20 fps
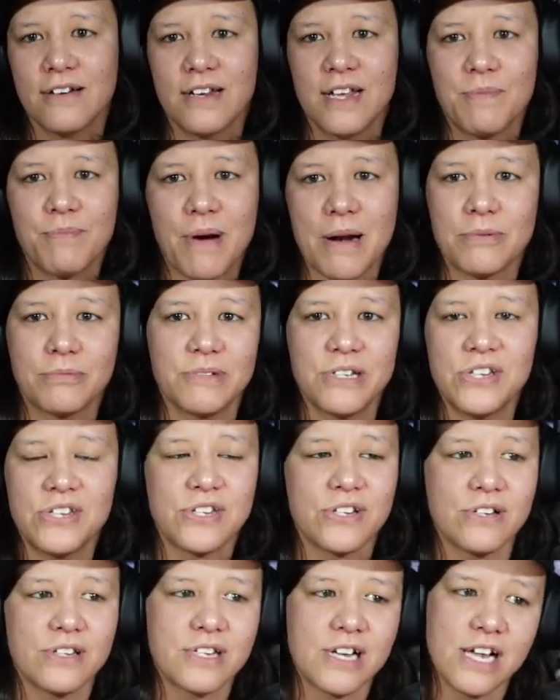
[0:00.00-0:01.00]
It probably
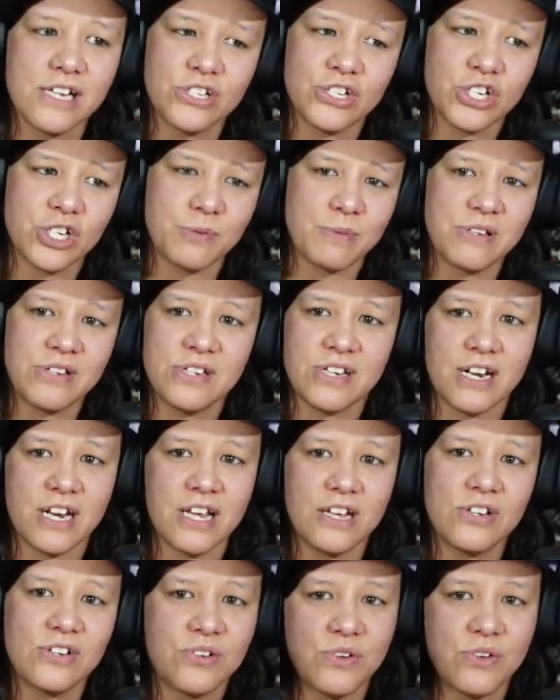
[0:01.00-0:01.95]
still does. It's just been sitting,